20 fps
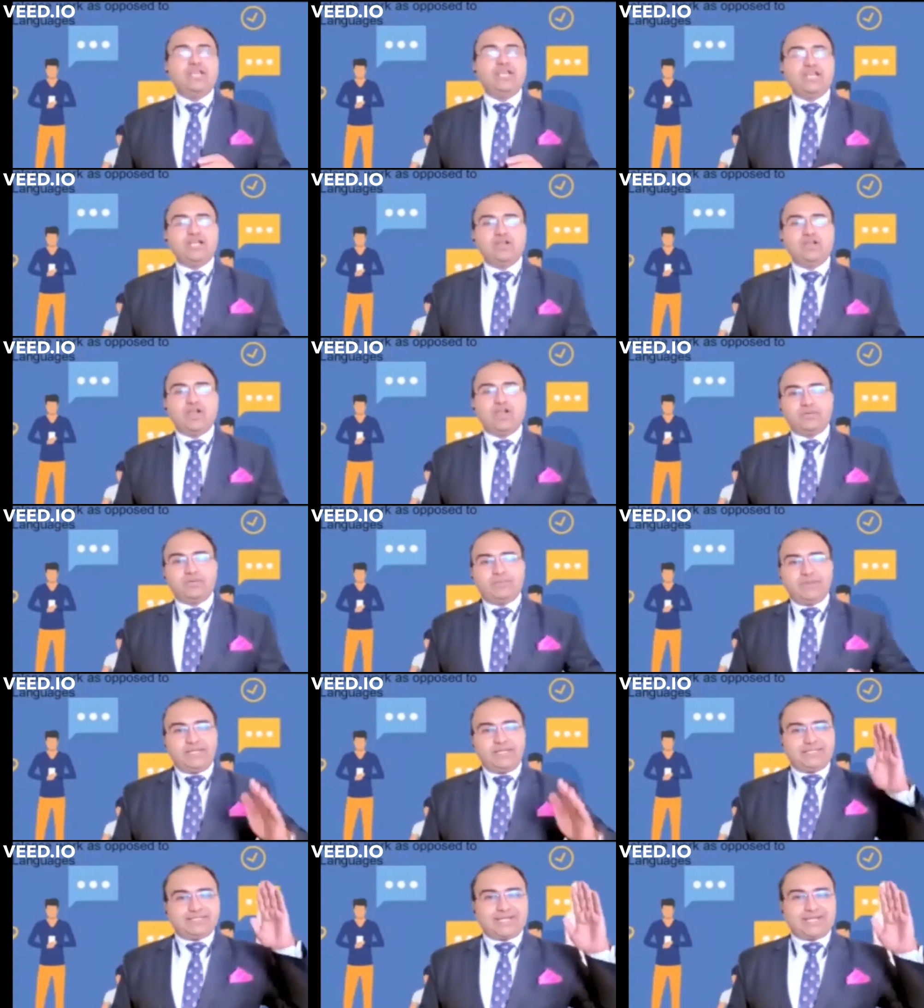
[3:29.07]
Need not
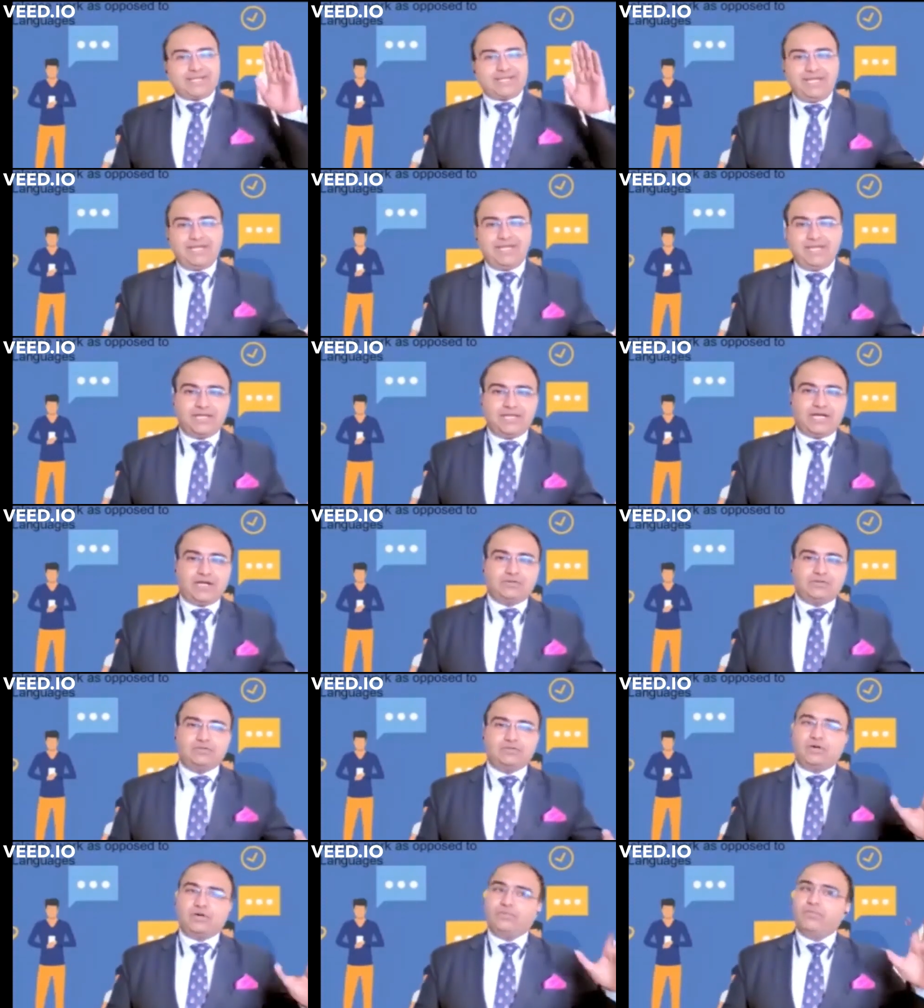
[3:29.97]
be tied
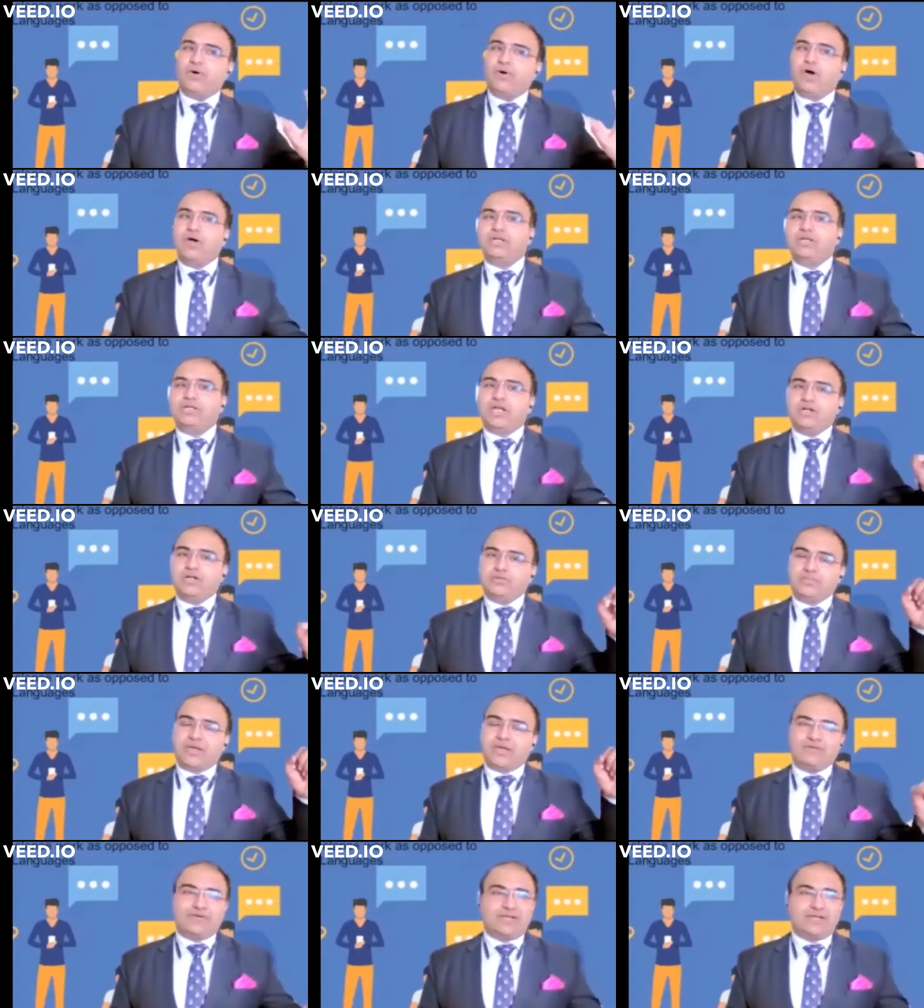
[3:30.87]
down or bogged
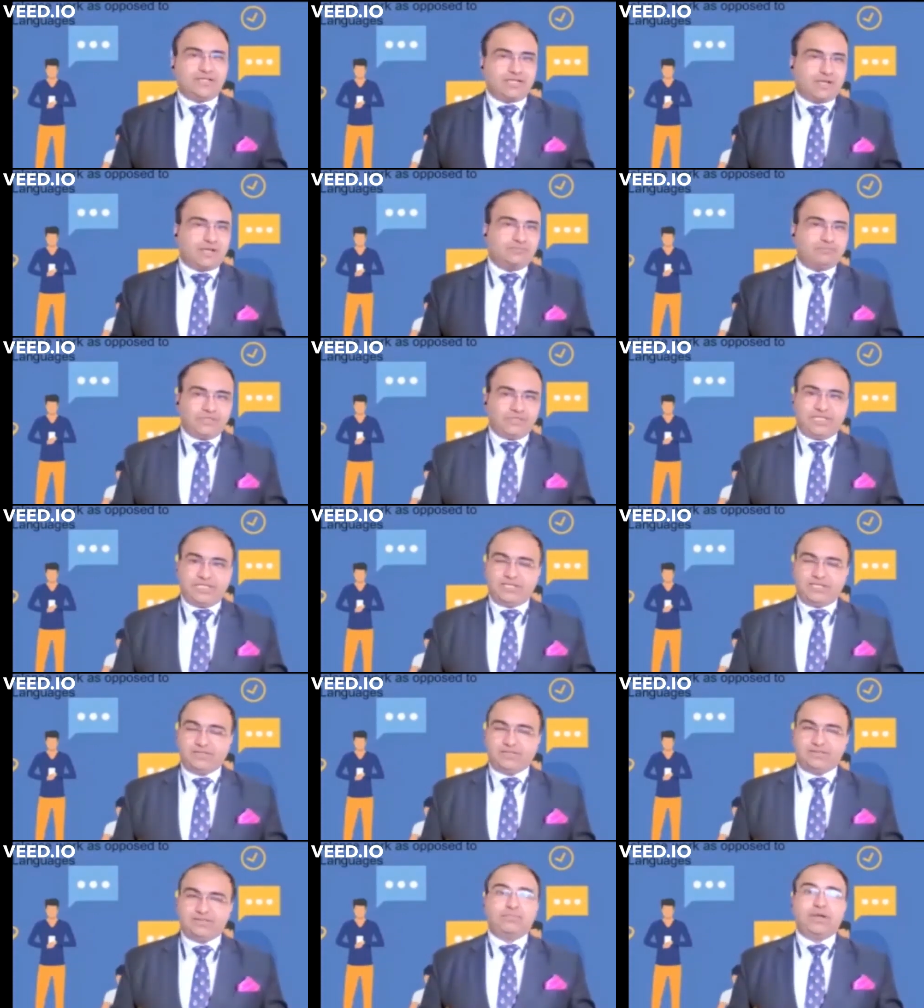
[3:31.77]
down by one company,
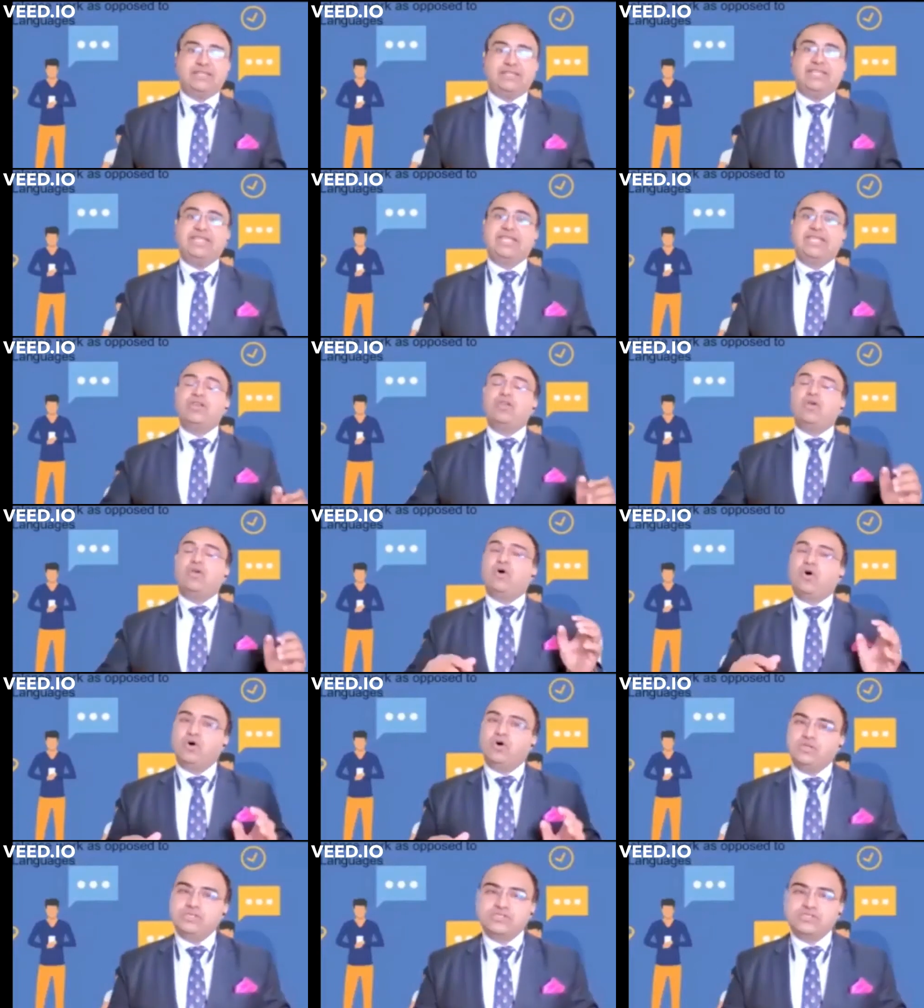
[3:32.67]
but they can
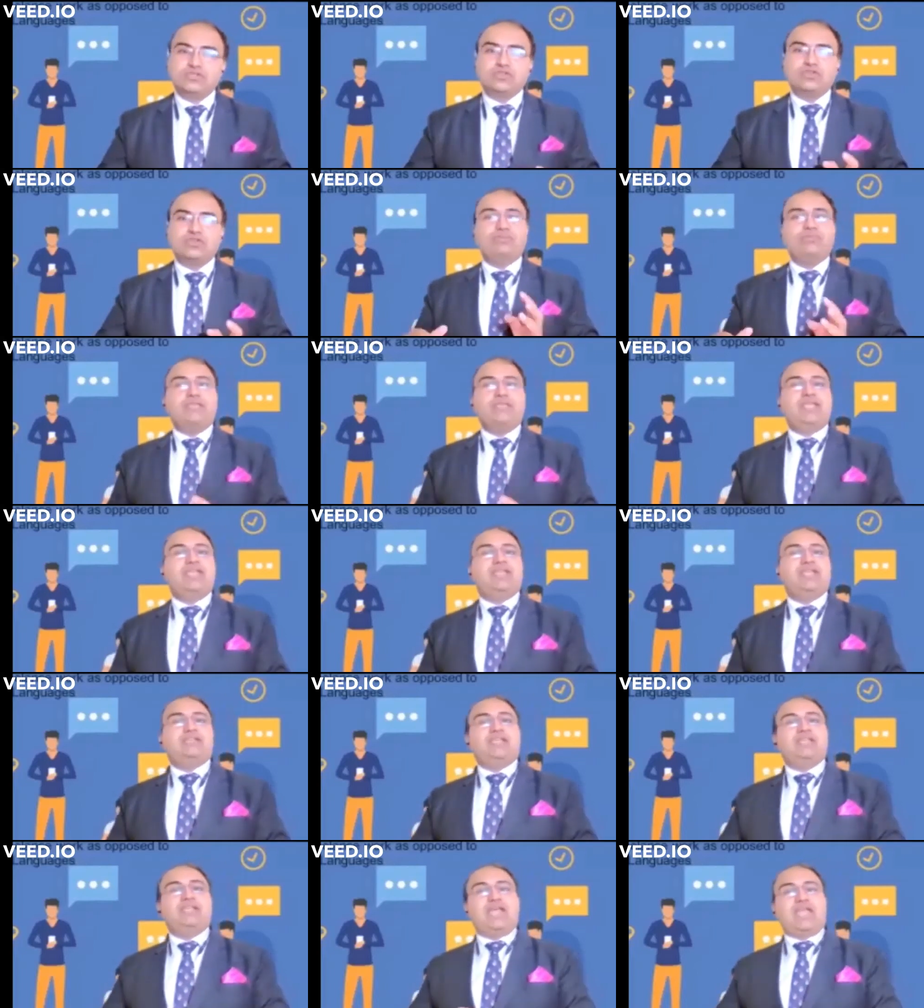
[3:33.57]
also
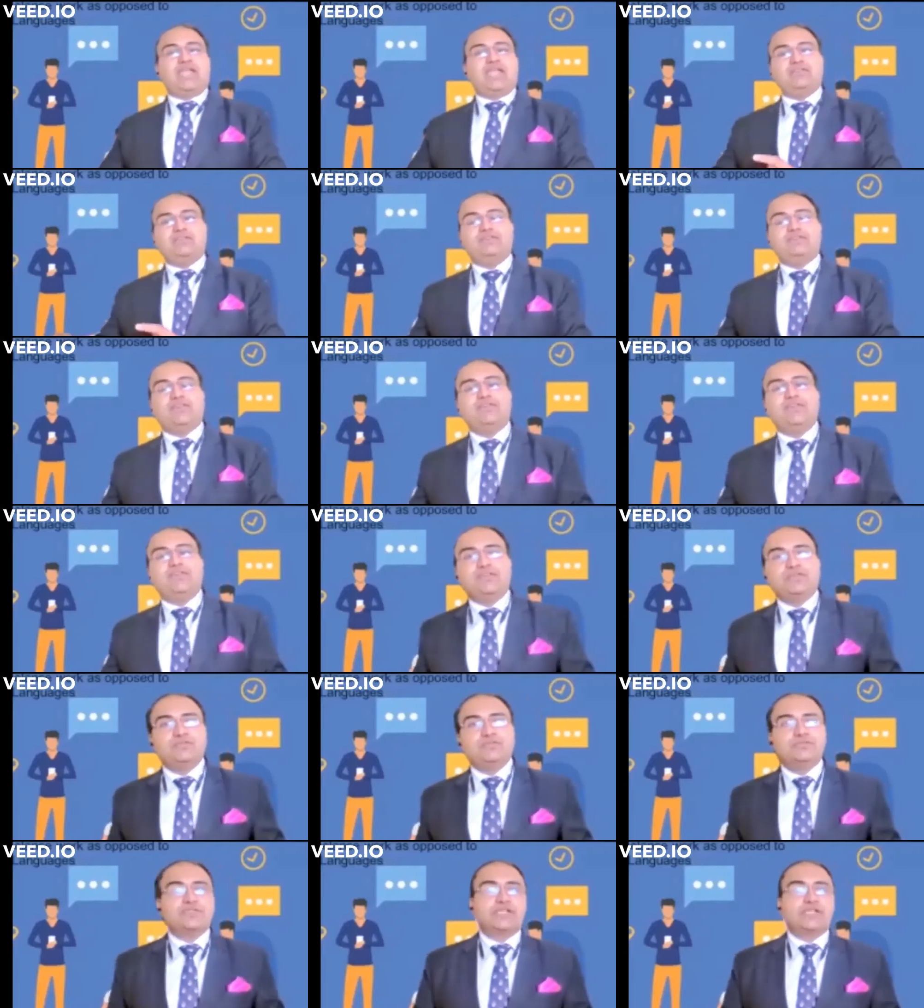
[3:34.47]
make the kind of
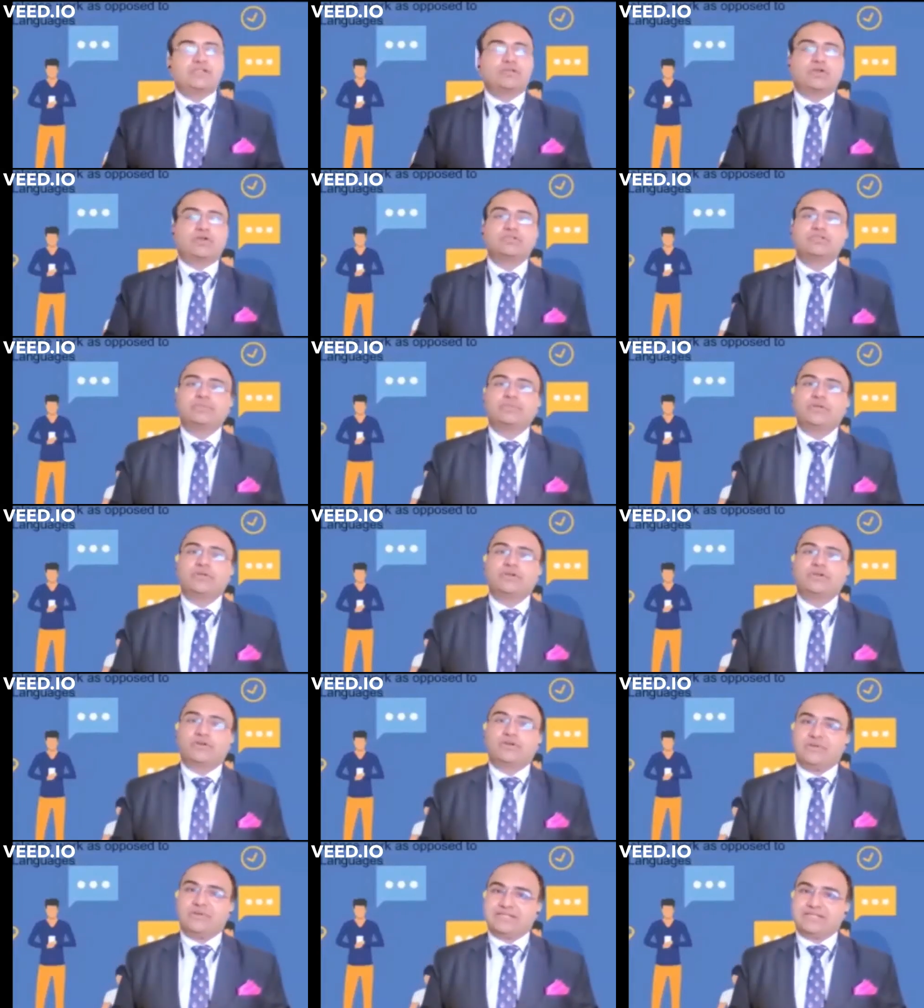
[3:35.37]
revenues that an
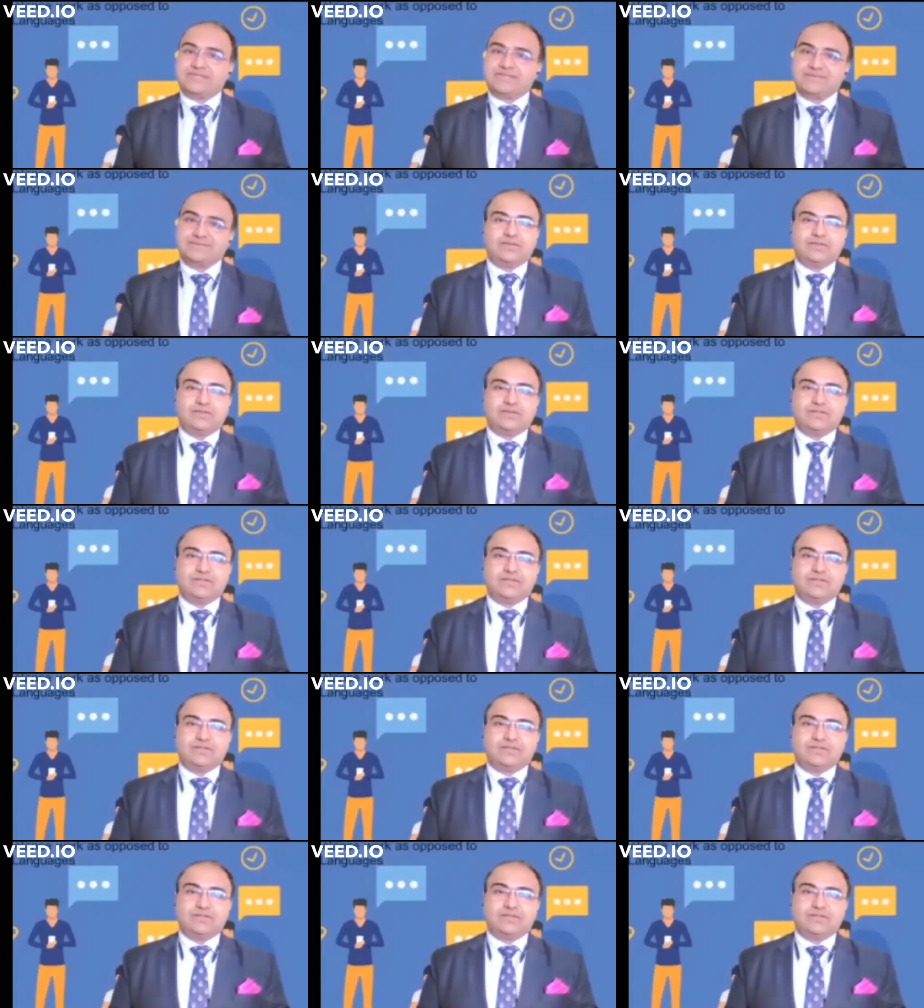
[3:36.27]
entrepreneur makes.